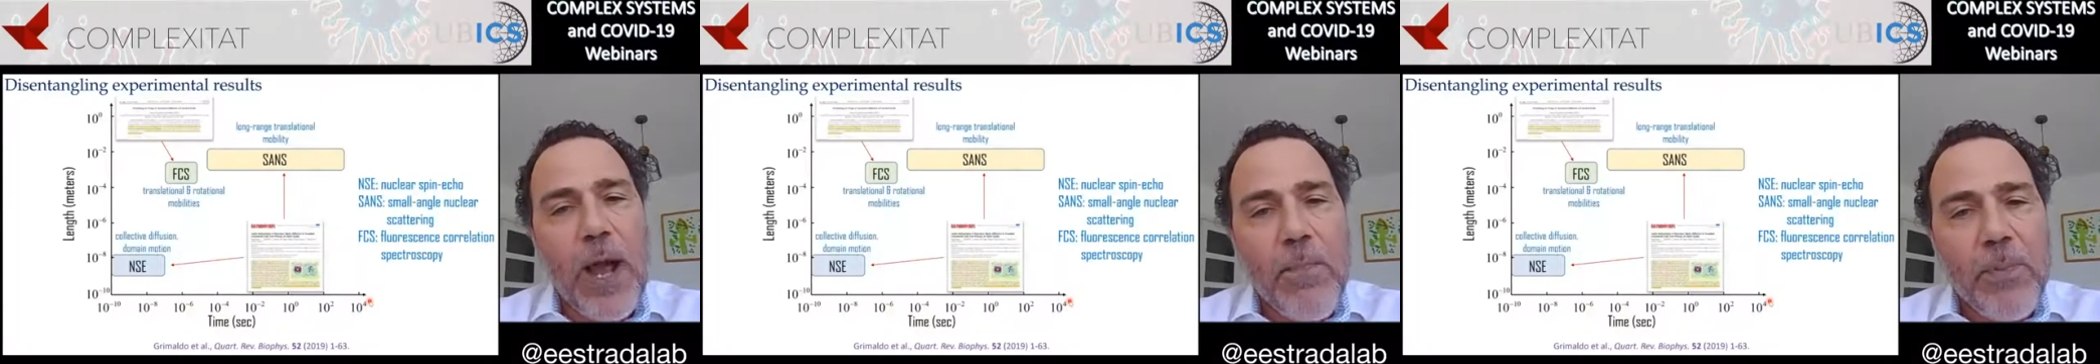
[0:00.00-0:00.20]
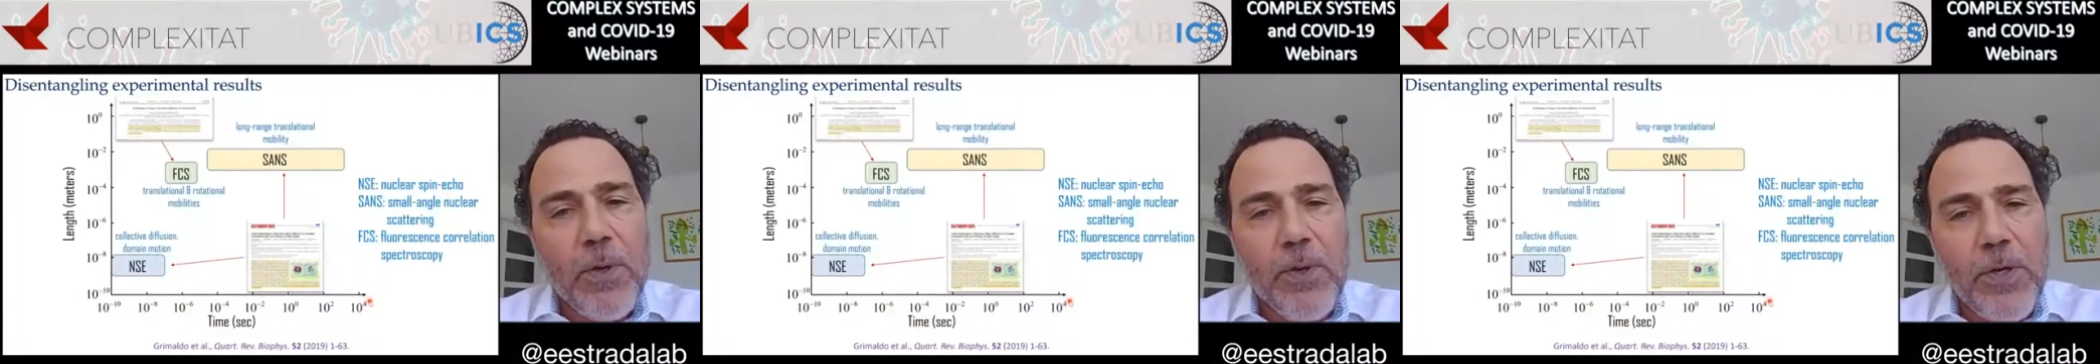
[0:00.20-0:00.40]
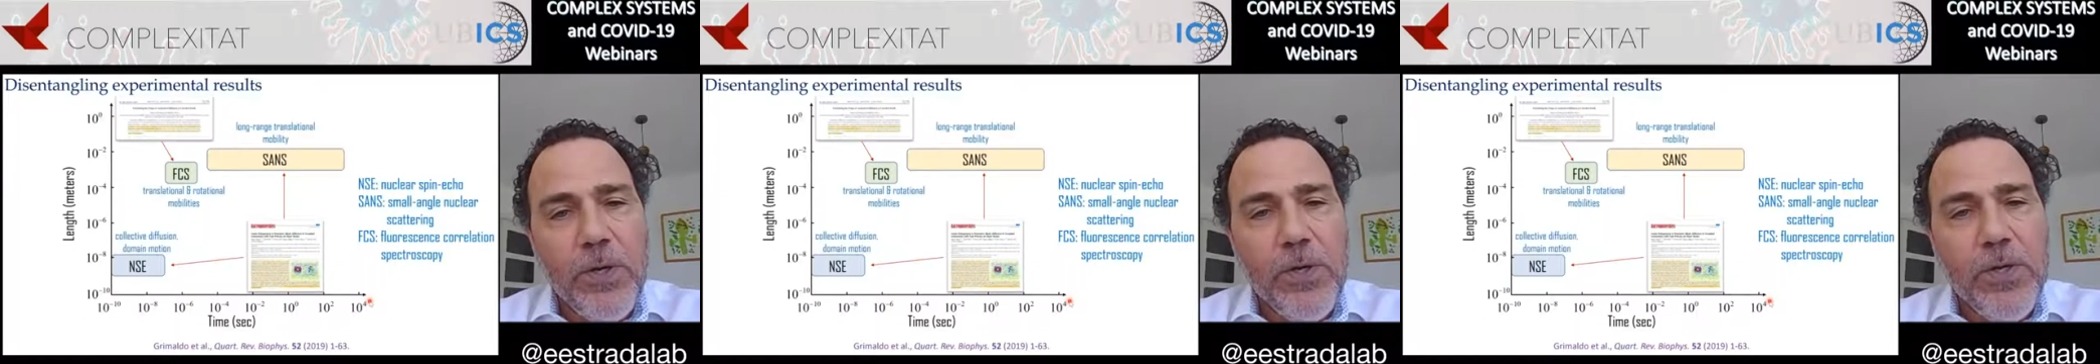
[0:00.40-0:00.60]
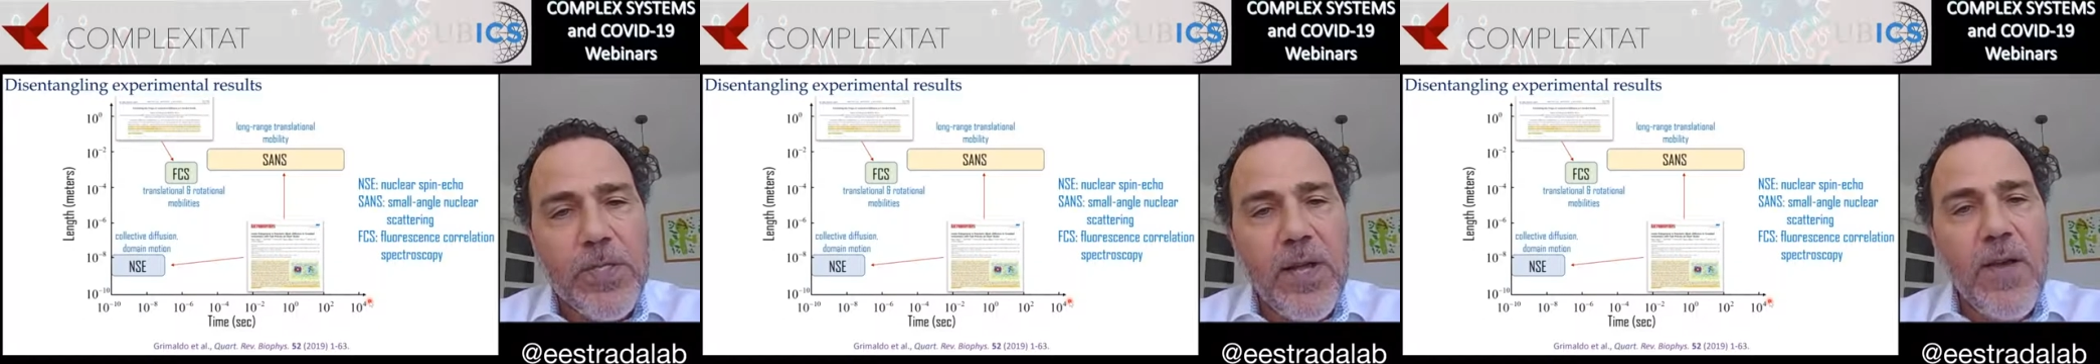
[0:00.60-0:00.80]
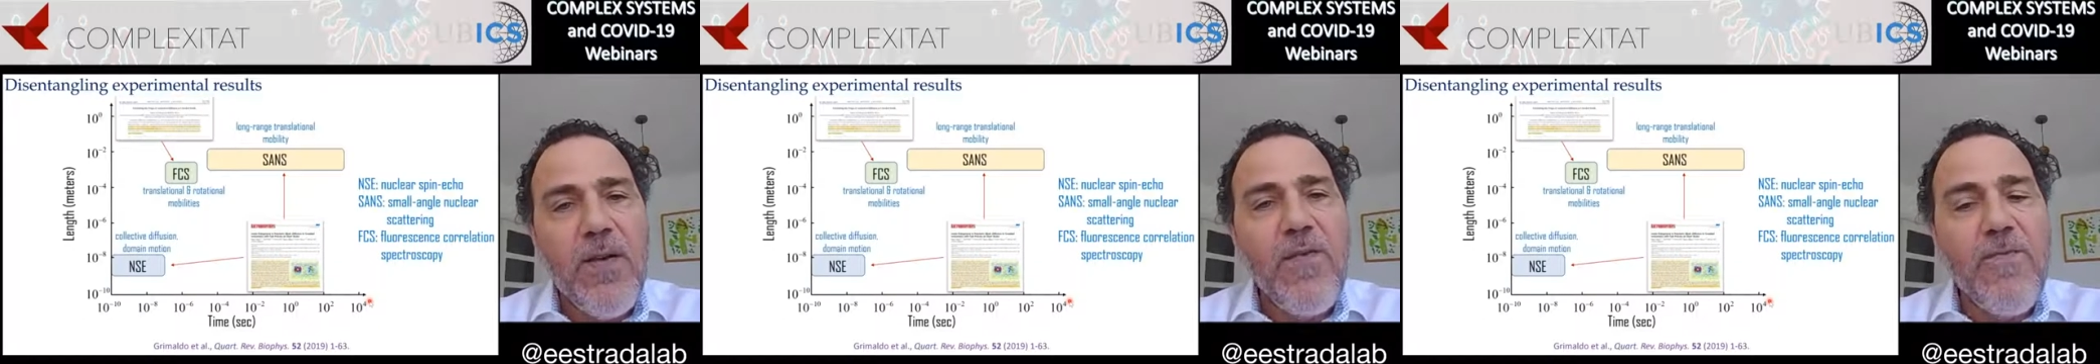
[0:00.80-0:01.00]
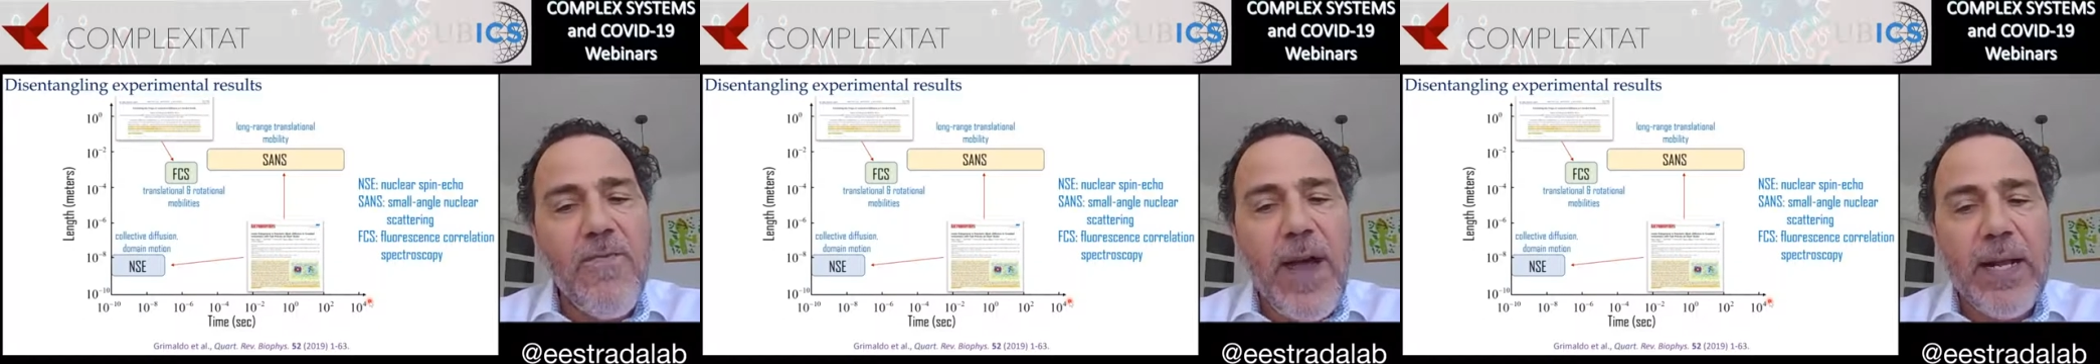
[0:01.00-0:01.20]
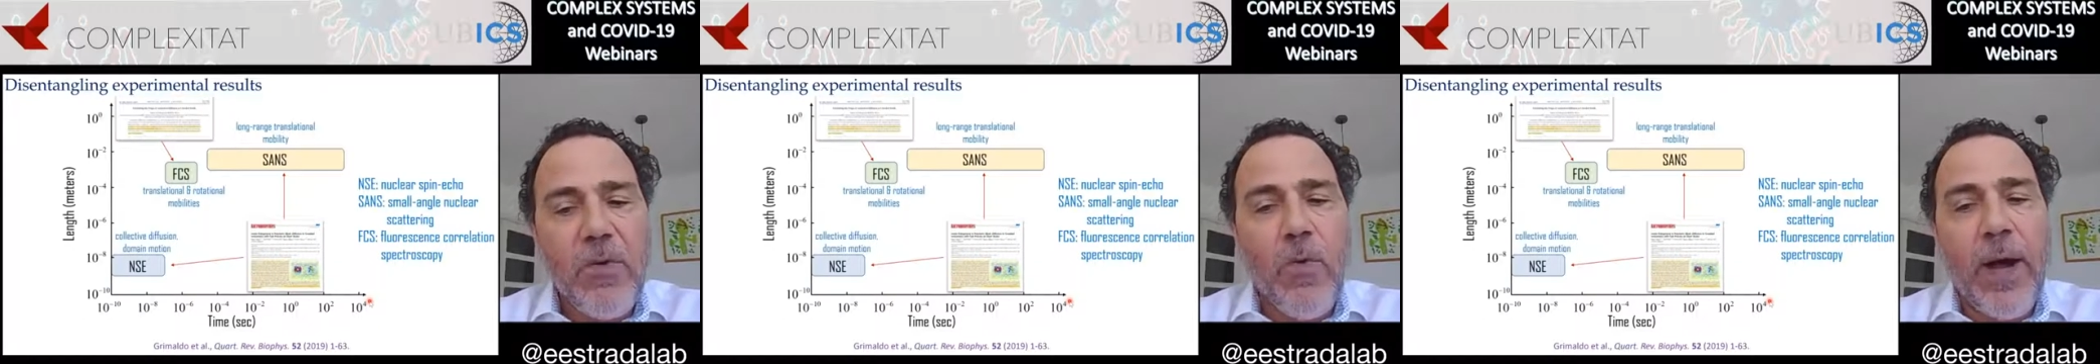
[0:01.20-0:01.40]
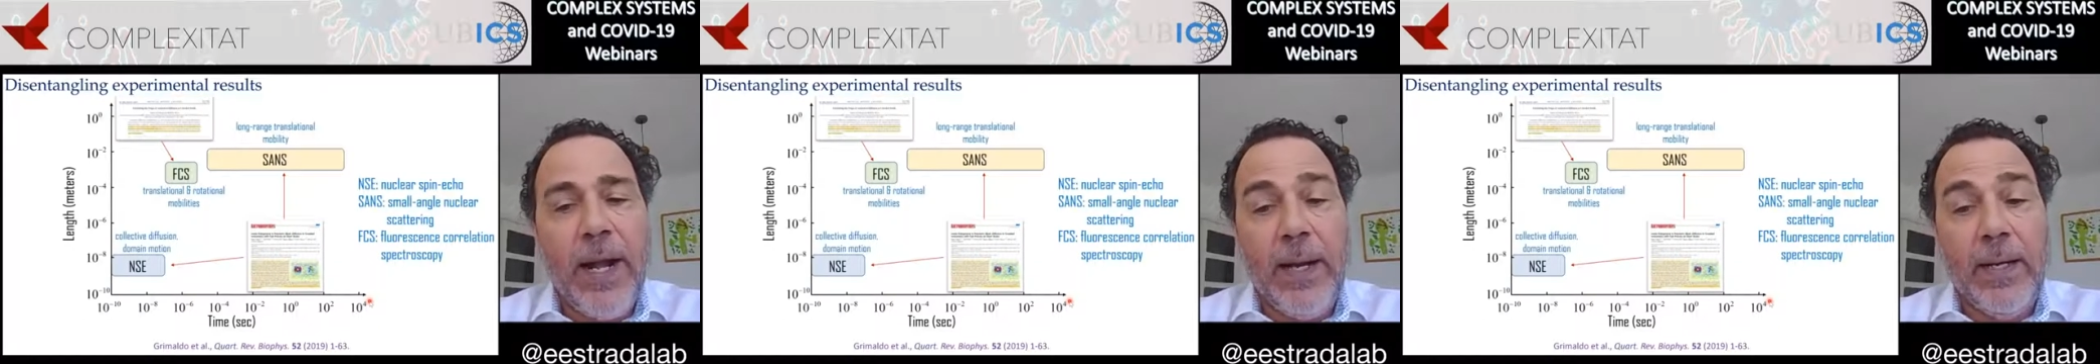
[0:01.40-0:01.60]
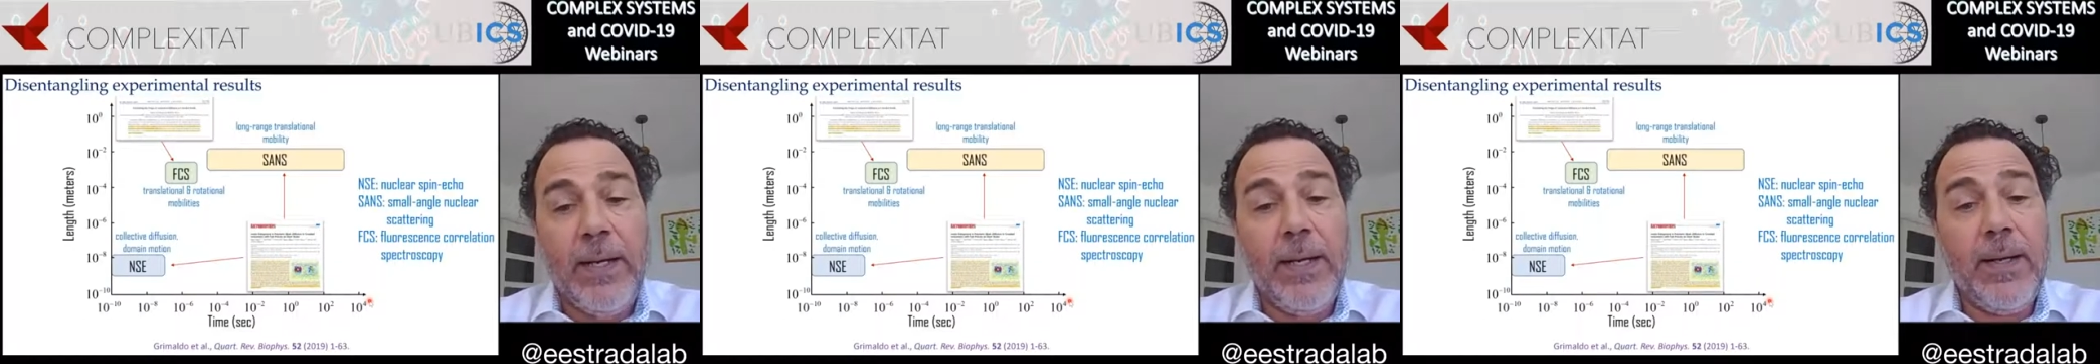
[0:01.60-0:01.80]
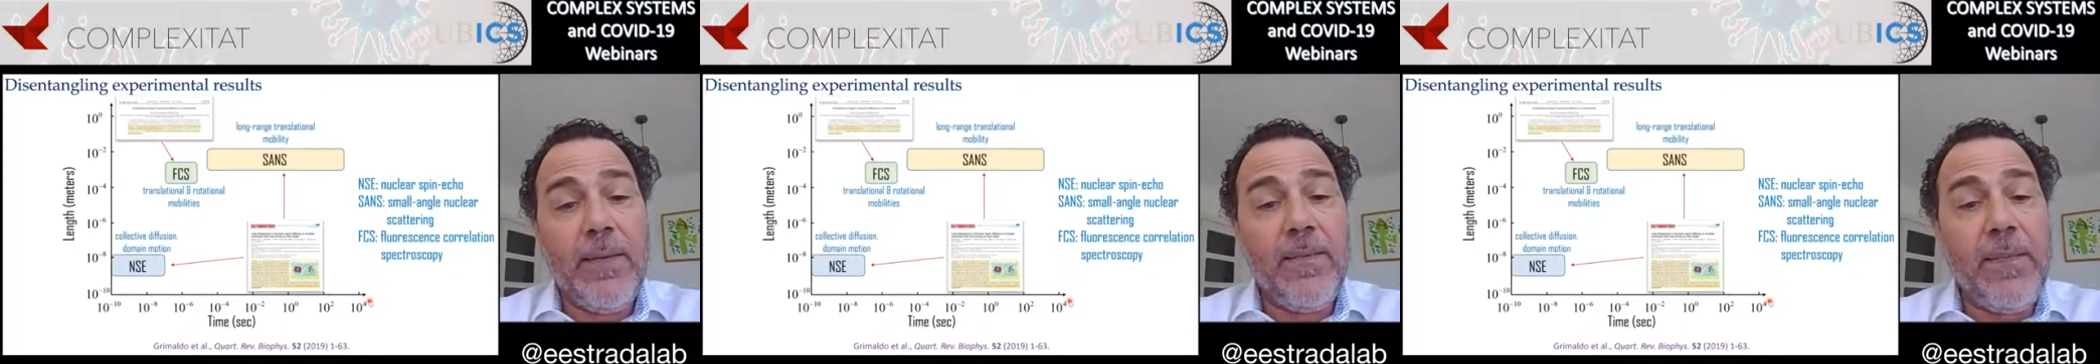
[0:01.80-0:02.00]
to reproduce very
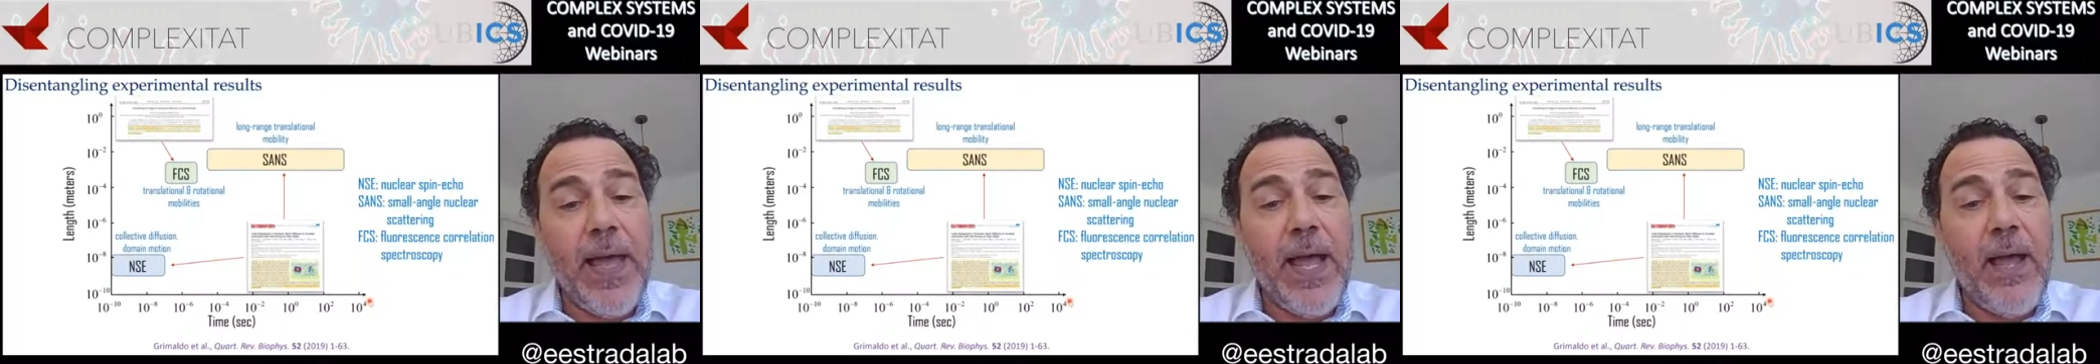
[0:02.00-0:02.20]
well